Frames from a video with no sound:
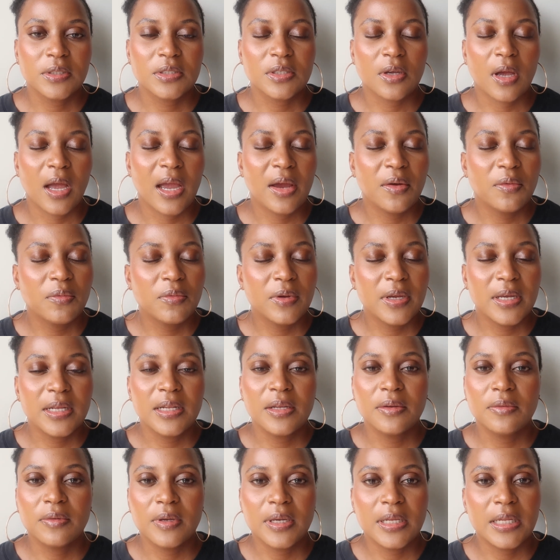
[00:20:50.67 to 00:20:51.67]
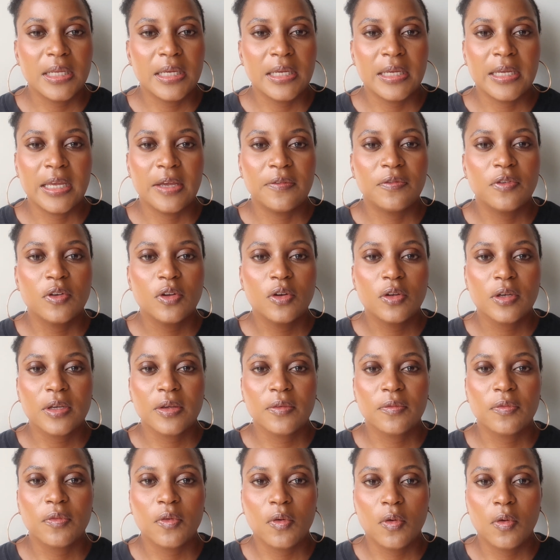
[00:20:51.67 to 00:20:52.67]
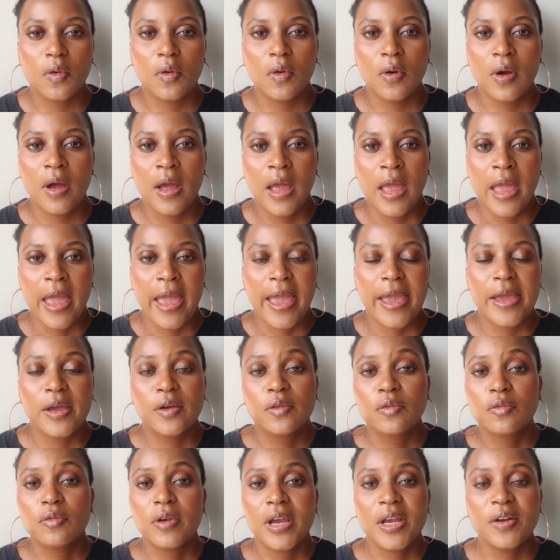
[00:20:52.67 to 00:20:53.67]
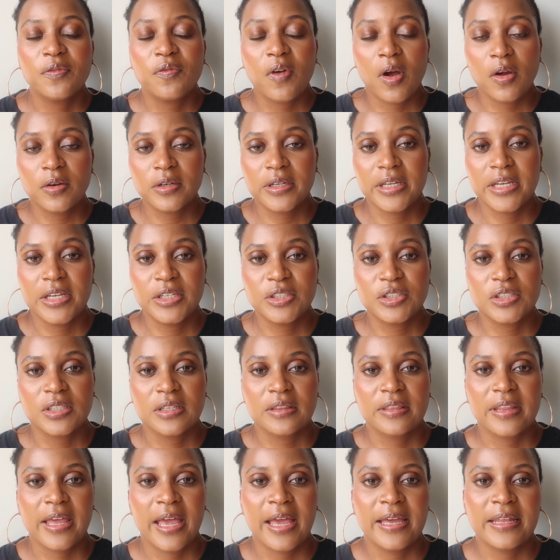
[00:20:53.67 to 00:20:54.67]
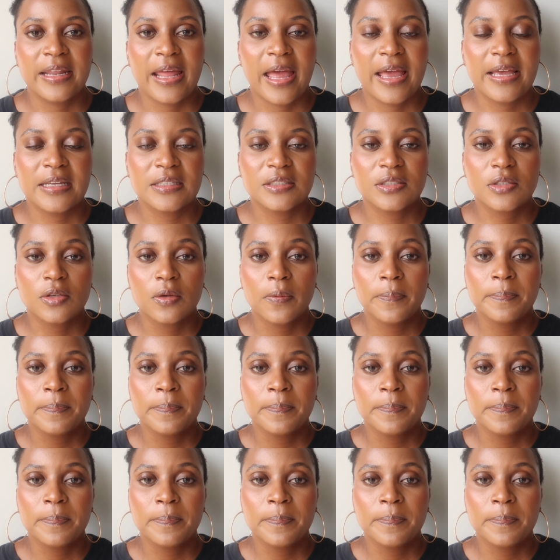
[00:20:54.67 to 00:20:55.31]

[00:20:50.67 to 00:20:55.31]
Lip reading: So I really, if you're looking for a great foundation that has